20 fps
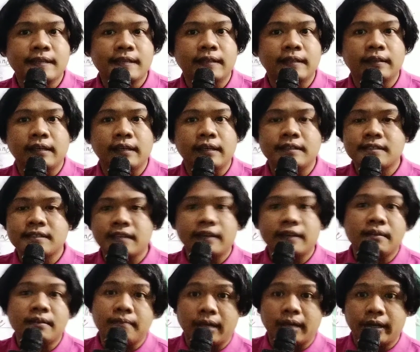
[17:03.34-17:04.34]
present
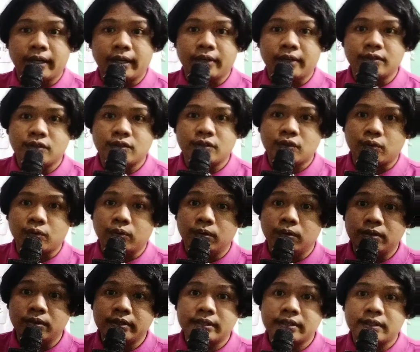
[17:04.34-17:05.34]
inside American
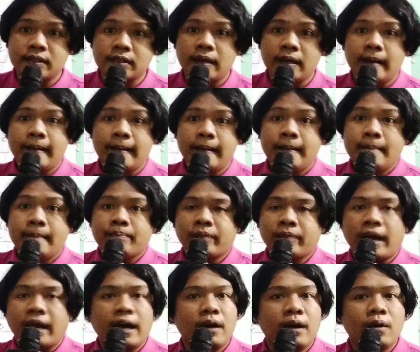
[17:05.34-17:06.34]
schools,
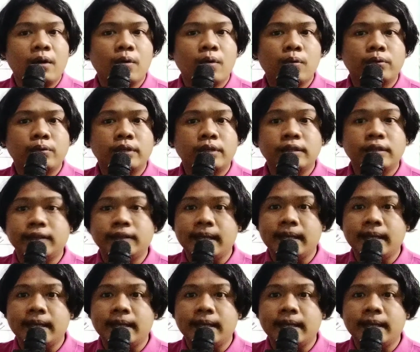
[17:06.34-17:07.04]
what